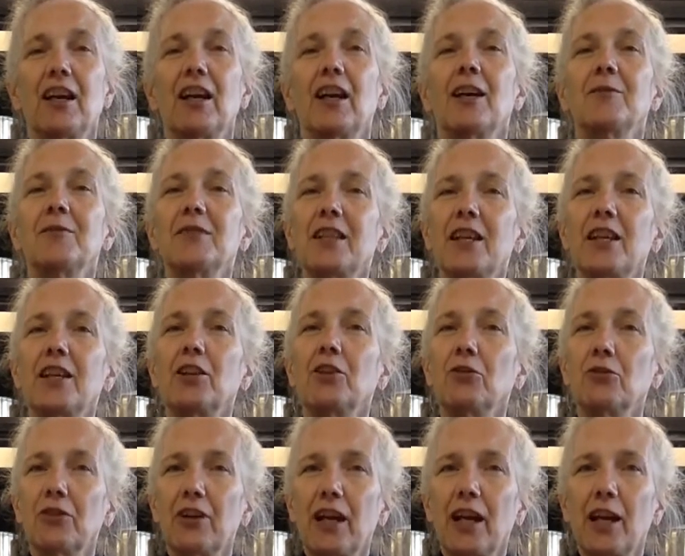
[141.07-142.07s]
I'm saying
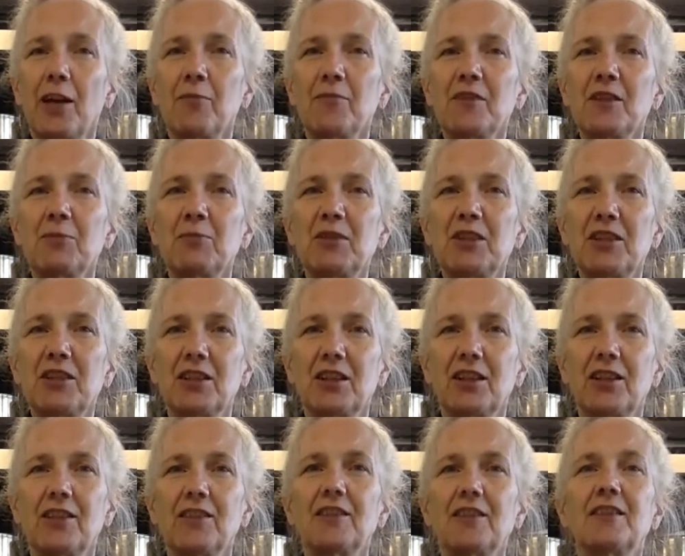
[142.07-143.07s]
grams
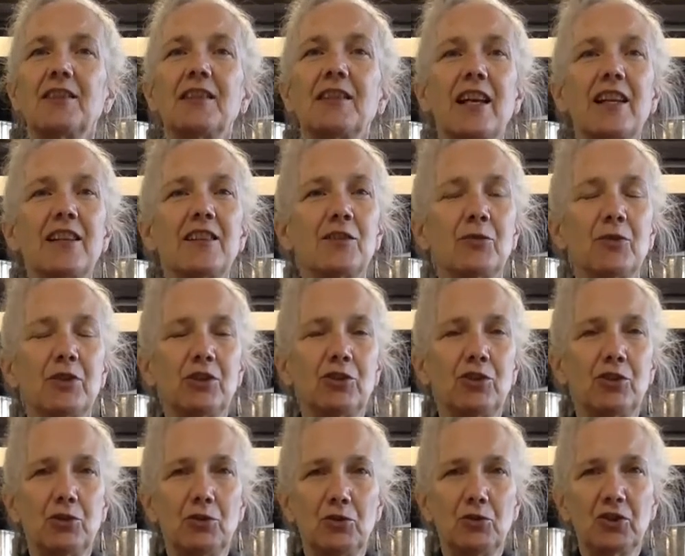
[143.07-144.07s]
because that's what's
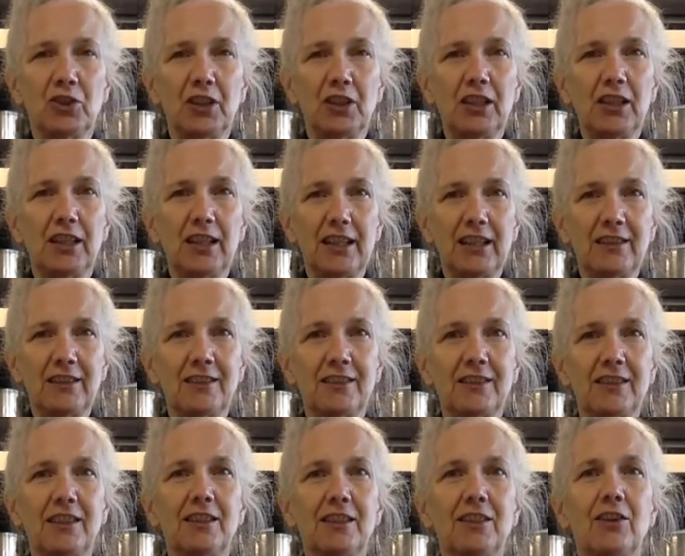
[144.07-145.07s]
usually
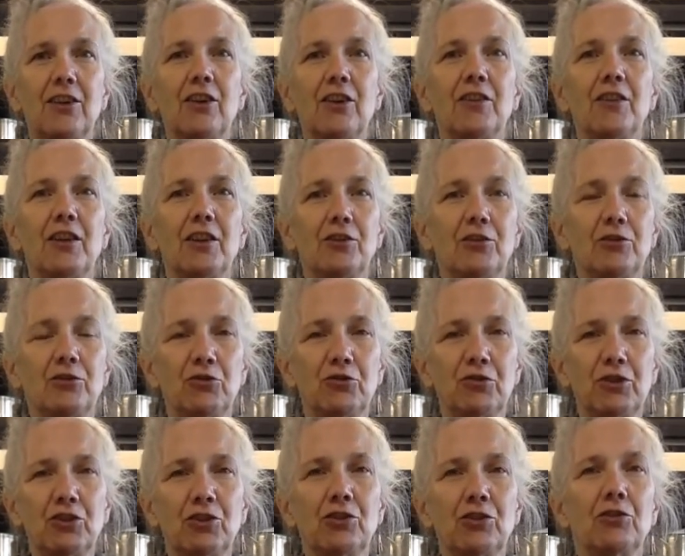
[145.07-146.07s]
listed on the
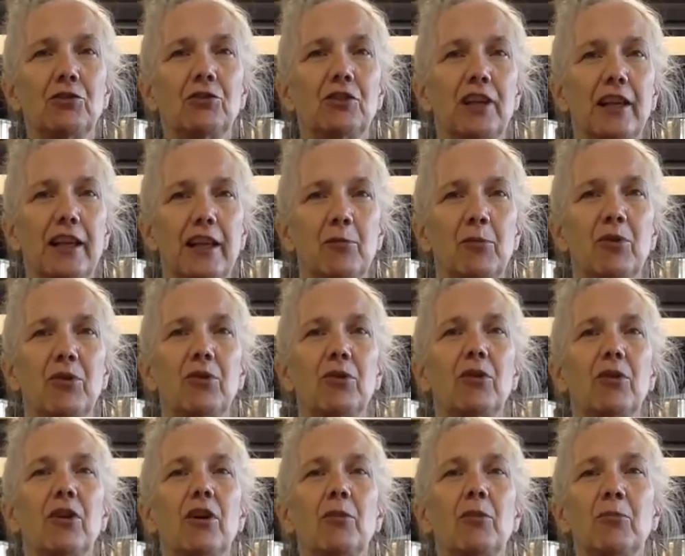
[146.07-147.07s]
nutritional label
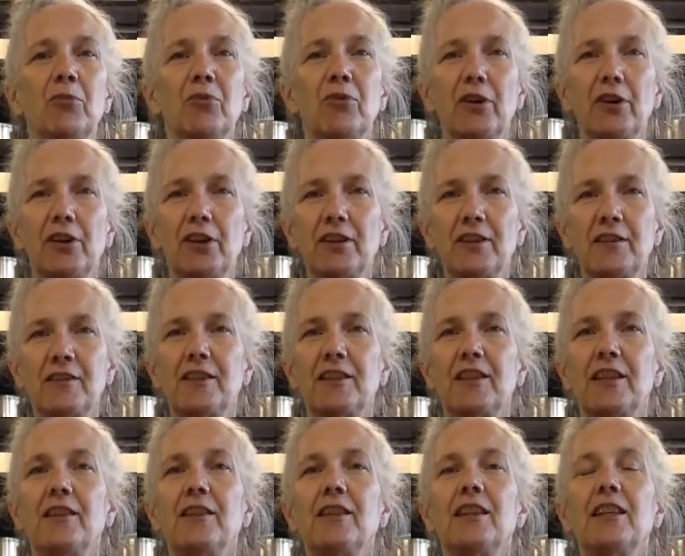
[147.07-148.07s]
on products
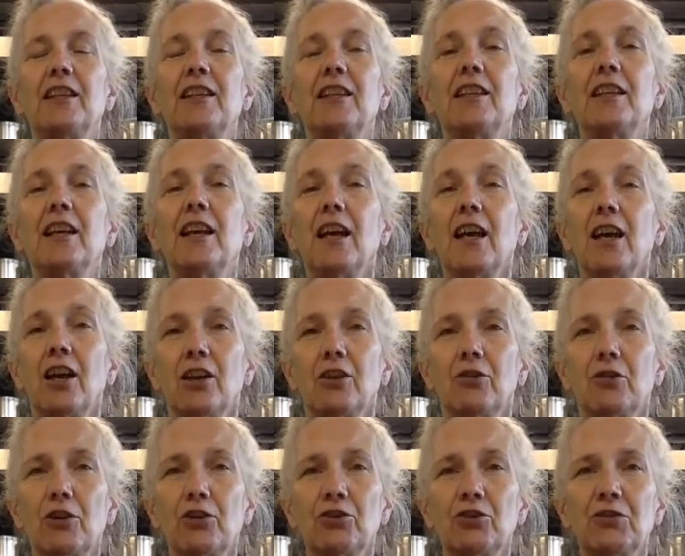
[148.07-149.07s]
in the
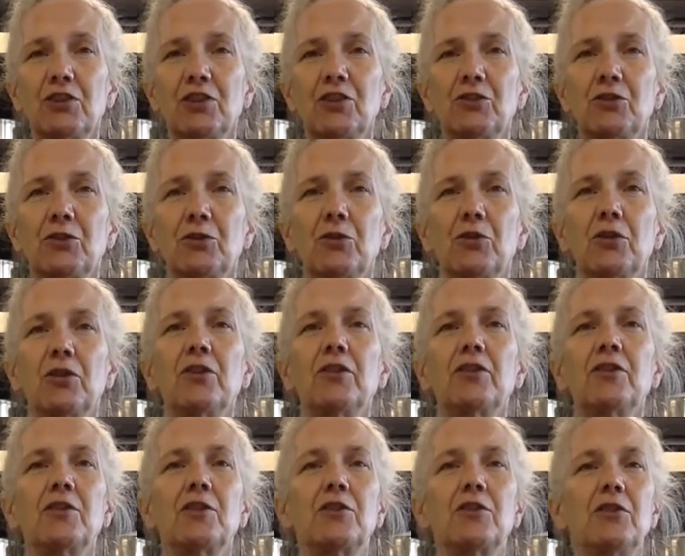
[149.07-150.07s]
grocery store,
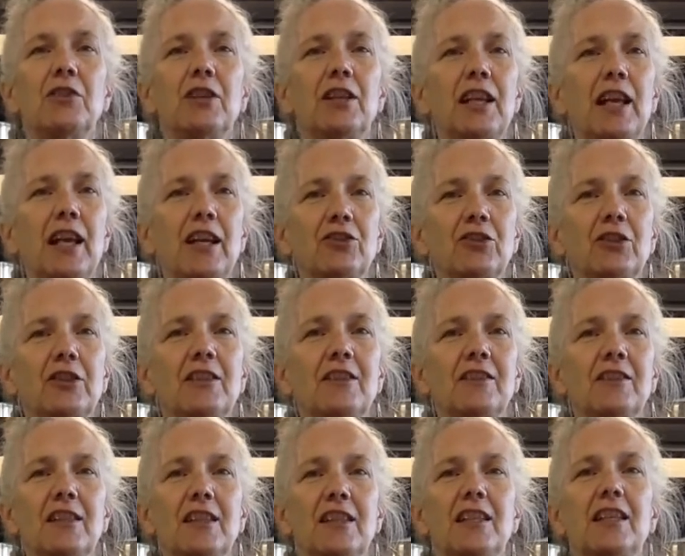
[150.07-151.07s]
so you can actually
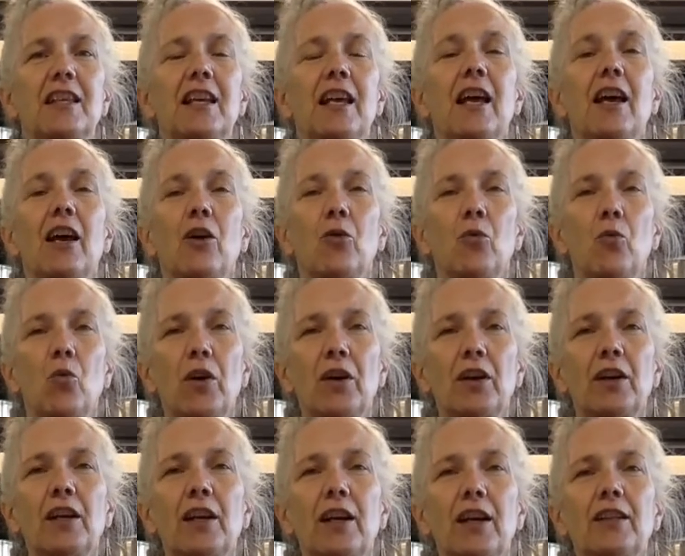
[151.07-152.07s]
see what
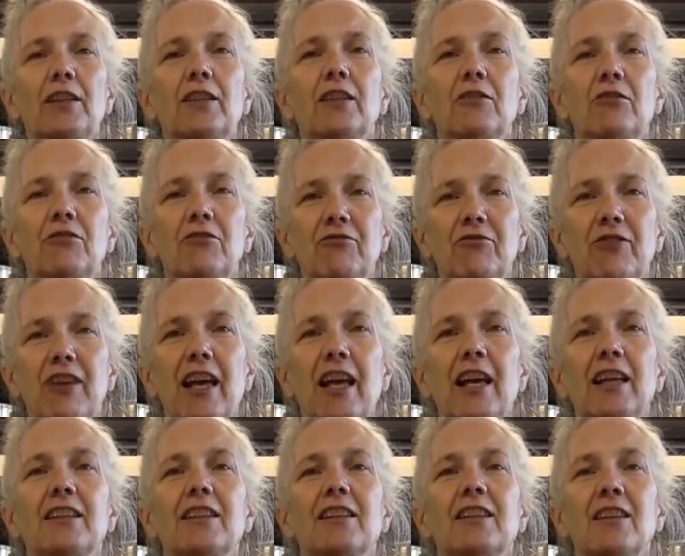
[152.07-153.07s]
kind of fat
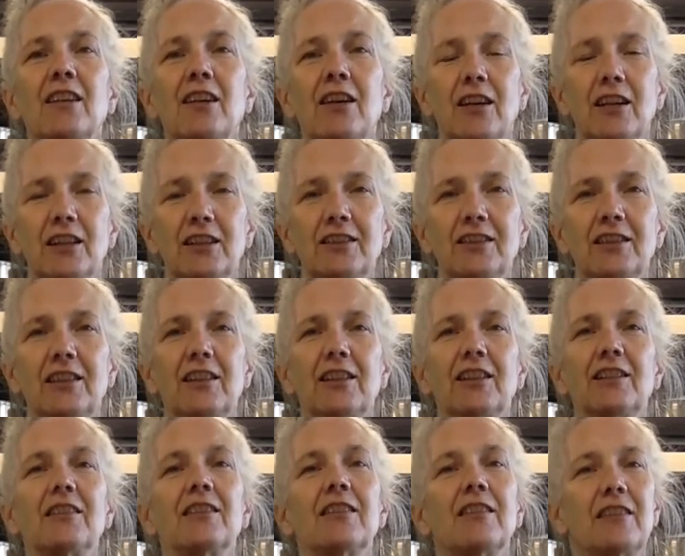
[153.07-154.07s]

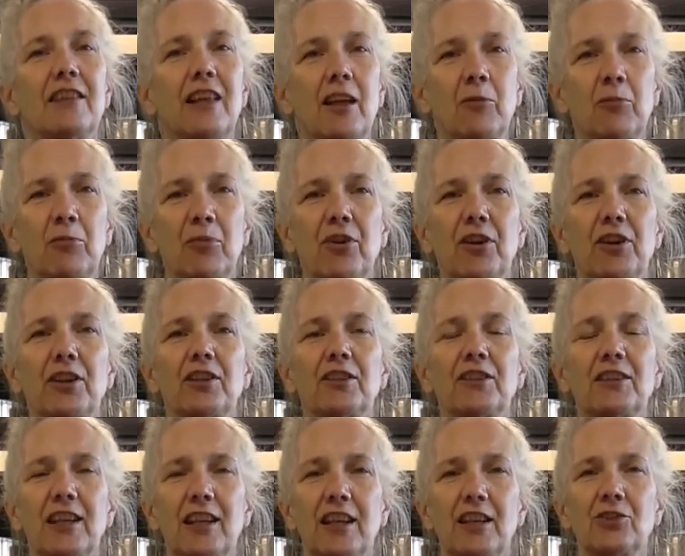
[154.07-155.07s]
content that product
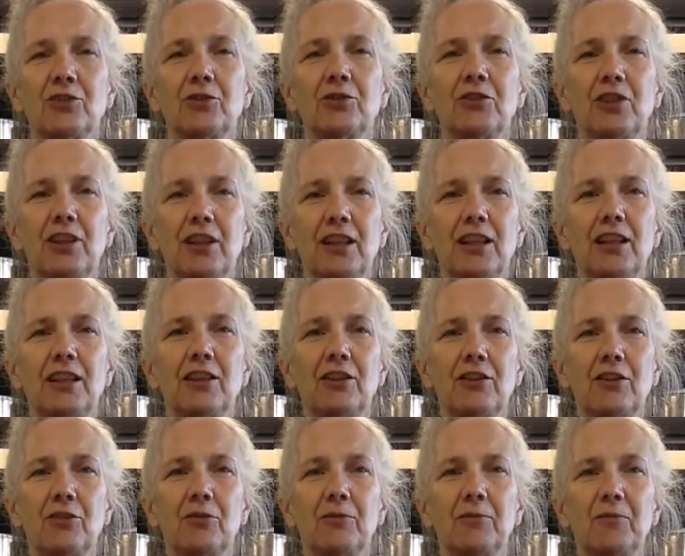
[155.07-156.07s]
has you're taking
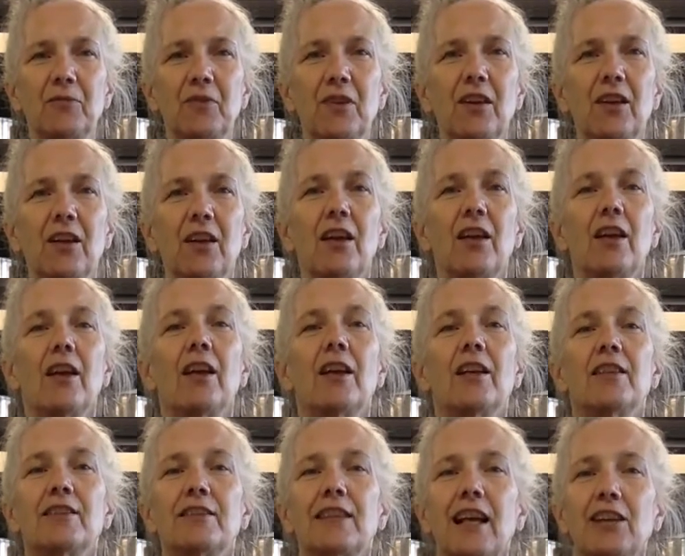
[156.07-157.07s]
home.
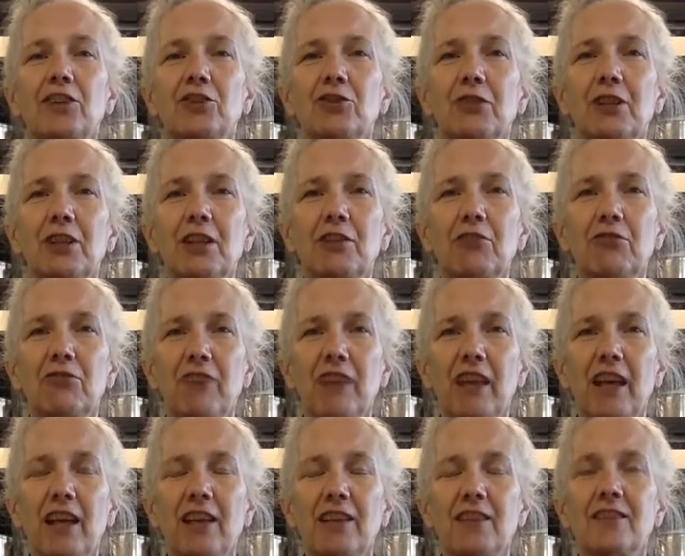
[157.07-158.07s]
Saturated
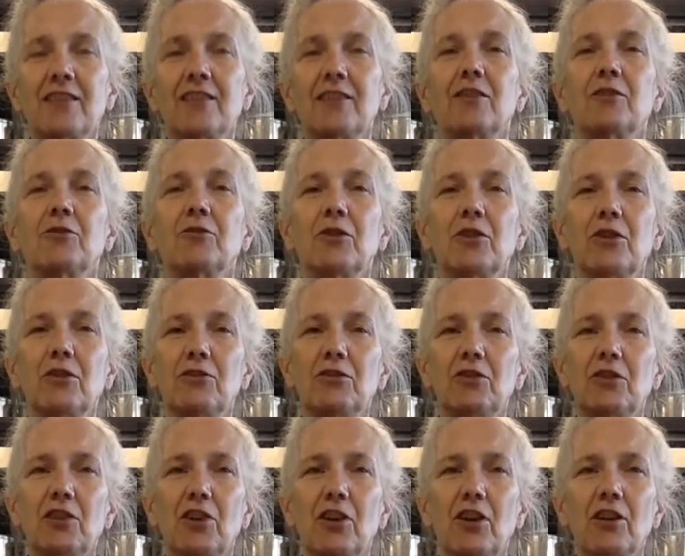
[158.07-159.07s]
fats, we're going to
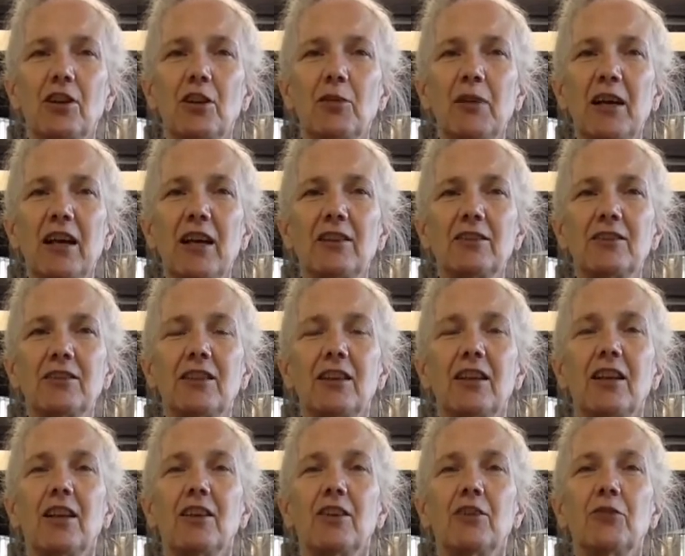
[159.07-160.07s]
talk about.
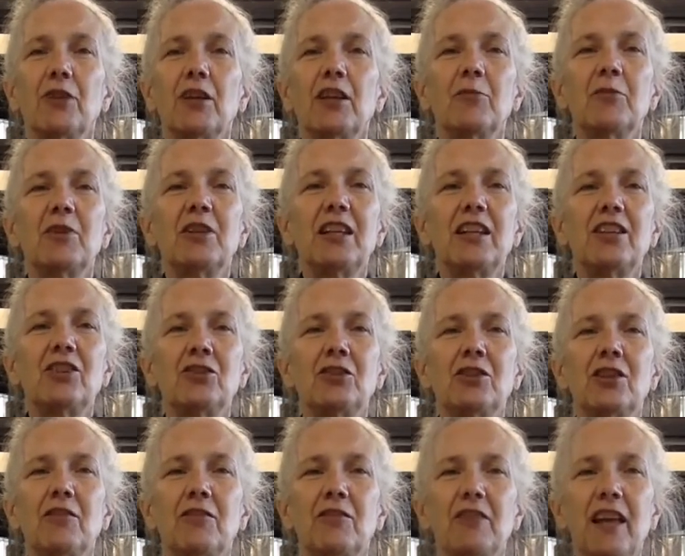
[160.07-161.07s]
The recommendation
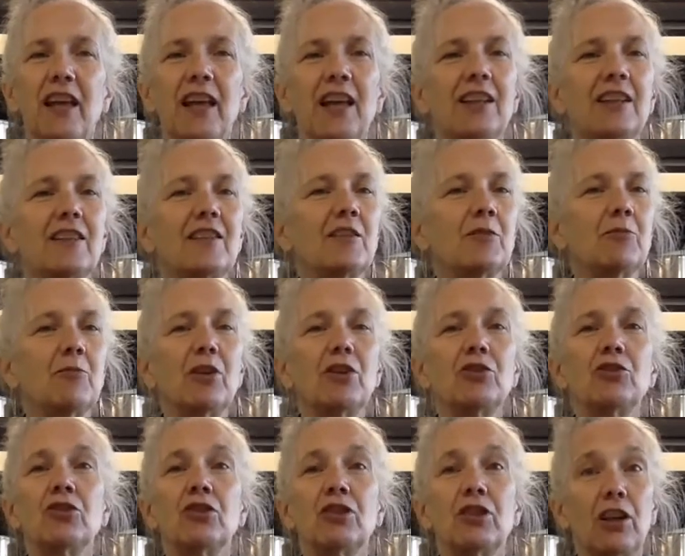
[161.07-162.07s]
of that is
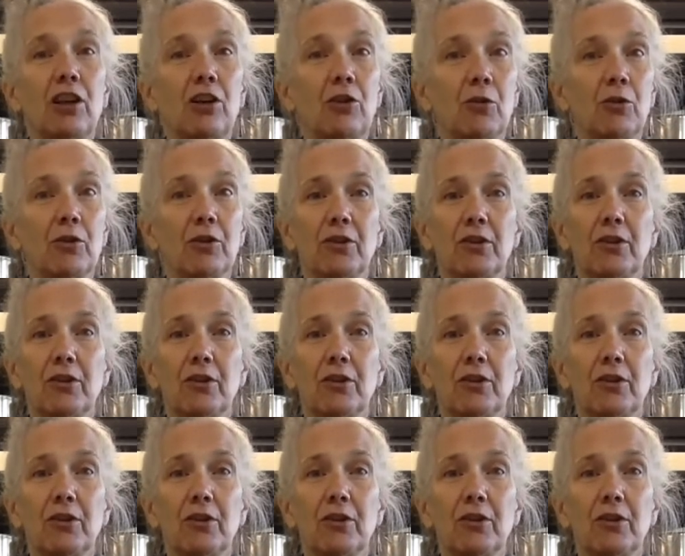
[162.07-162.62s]
much lower.